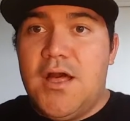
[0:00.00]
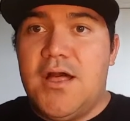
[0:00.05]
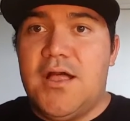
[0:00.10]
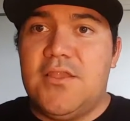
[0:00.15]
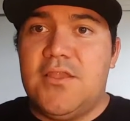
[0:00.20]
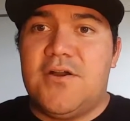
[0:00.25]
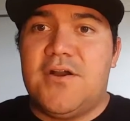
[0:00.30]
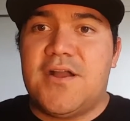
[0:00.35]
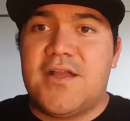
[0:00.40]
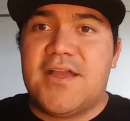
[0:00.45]

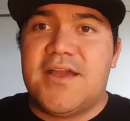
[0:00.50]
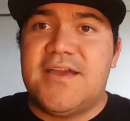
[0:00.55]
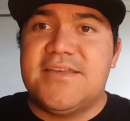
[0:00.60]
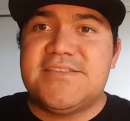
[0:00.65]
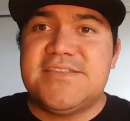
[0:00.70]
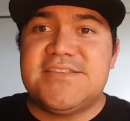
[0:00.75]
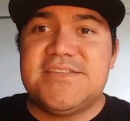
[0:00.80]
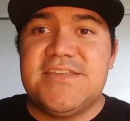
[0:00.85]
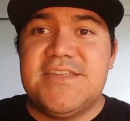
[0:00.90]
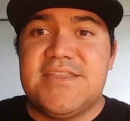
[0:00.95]
Aloha
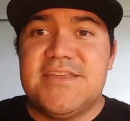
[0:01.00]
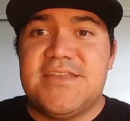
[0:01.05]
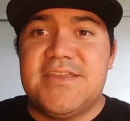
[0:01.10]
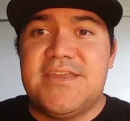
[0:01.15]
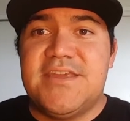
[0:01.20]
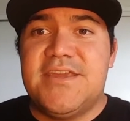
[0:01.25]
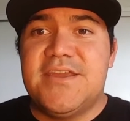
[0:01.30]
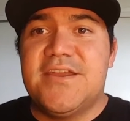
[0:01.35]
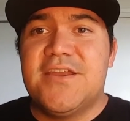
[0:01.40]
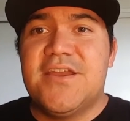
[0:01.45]
guys, it's Ethan
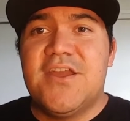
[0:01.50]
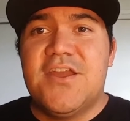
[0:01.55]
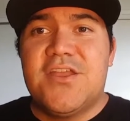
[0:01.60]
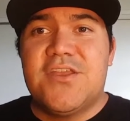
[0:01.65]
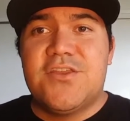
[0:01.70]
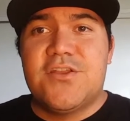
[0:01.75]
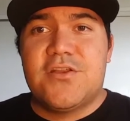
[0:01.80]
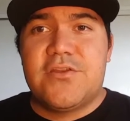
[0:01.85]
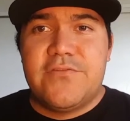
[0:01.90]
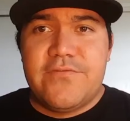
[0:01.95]
here,
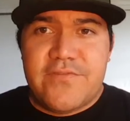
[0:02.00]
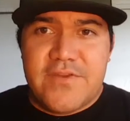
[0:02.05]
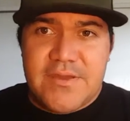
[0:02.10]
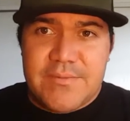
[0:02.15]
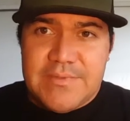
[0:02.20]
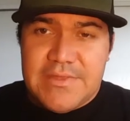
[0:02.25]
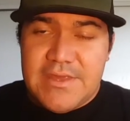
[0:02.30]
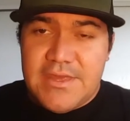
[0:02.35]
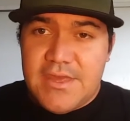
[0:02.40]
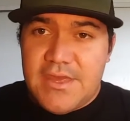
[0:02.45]
Nerdy
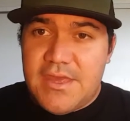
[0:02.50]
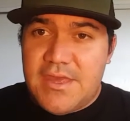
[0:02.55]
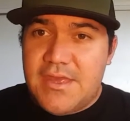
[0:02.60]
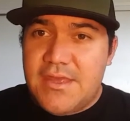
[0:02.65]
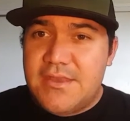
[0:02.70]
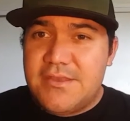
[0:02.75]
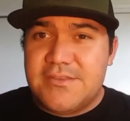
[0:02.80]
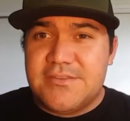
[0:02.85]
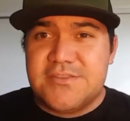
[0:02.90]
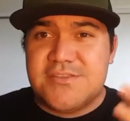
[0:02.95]
Family,
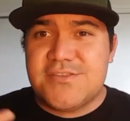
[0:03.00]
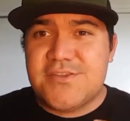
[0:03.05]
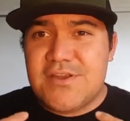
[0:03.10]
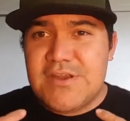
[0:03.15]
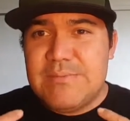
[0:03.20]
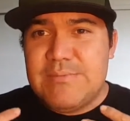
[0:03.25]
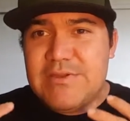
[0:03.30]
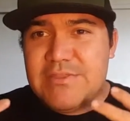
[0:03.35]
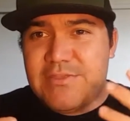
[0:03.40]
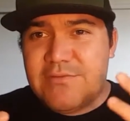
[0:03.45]
and
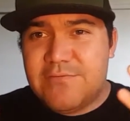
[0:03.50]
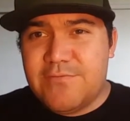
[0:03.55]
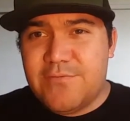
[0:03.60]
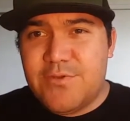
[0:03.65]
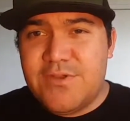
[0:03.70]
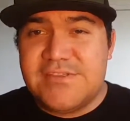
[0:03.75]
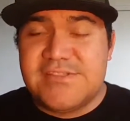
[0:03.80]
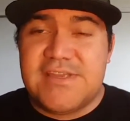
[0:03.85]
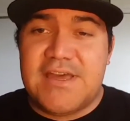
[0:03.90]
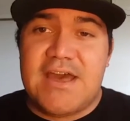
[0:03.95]
sorry about the
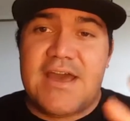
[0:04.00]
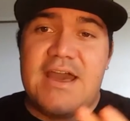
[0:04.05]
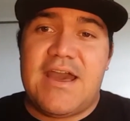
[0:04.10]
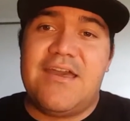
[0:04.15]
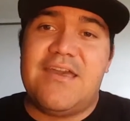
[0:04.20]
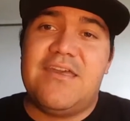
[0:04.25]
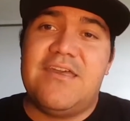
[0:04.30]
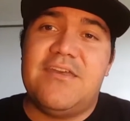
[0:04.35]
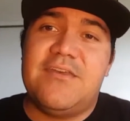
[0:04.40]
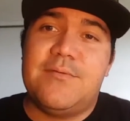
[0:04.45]
voice.
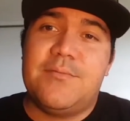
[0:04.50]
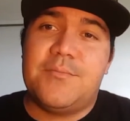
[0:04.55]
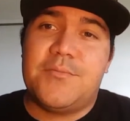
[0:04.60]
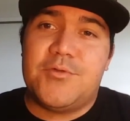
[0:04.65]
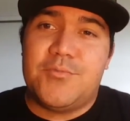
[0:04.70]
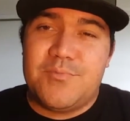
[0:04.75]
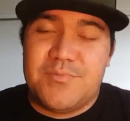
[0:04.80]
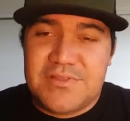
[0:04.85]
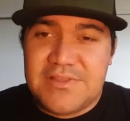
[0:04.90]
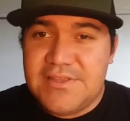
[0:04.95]
I am
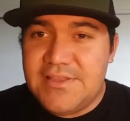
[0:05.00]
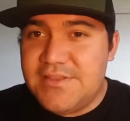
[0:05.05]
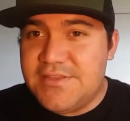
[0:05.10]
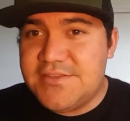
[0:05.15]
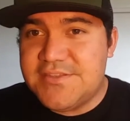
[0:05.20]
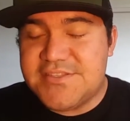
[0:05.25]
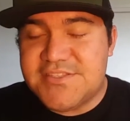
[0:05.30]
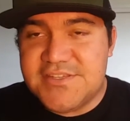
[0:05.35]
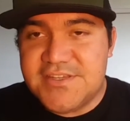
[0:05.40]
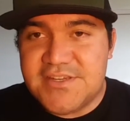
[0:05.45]
completely
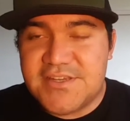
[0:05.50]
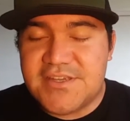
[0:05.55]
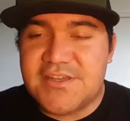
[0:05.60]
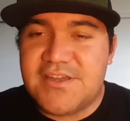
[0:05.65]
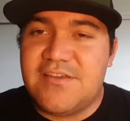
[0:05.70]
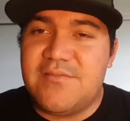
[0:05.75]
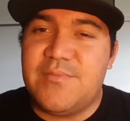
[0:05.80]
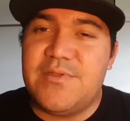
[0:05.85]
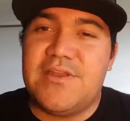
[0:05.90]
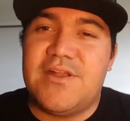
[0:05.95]
sick.
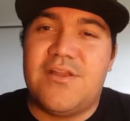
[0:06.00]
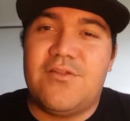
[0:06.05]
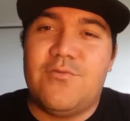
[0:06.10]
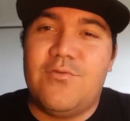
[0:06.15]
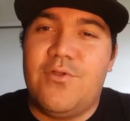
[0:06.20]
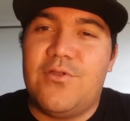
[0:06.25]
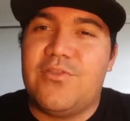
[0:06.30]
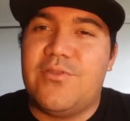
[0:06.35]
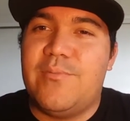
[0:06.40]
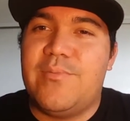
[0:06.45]
I've been out of
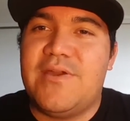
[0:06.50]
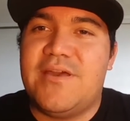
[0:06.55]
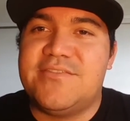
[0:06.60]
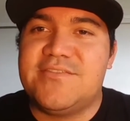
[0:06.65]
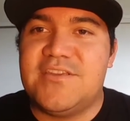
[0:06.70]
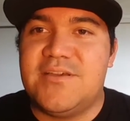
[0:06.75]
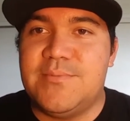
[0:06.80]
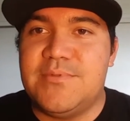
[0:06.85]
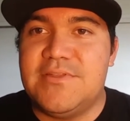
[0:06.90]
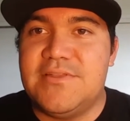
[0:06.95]
work the
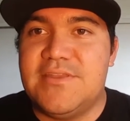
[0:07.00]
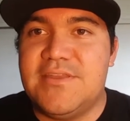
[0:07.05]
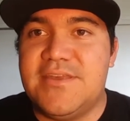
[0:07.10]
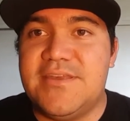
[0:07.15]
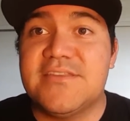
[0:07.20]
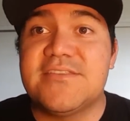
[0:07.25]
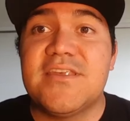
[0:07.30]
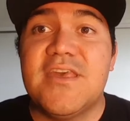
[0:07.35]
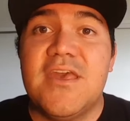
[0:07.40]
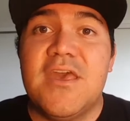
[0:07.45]
past couple of
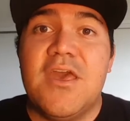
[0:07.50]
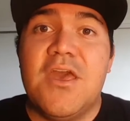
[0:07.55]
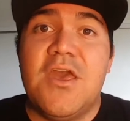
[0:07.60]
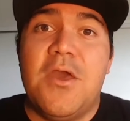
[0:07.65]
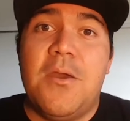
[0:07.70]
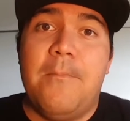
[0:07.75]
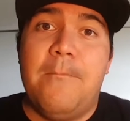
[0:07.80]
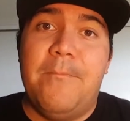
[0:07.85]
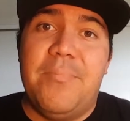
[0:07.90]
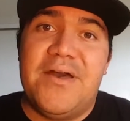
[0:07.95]
days,
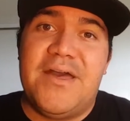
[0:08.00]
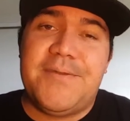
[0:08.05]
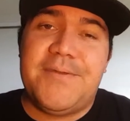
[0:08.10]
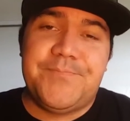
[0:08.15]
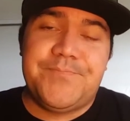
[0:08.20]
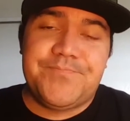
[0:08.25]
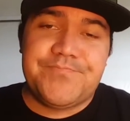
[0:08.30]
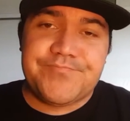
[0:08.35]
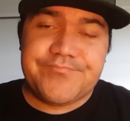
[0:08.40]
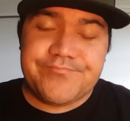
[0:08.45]
but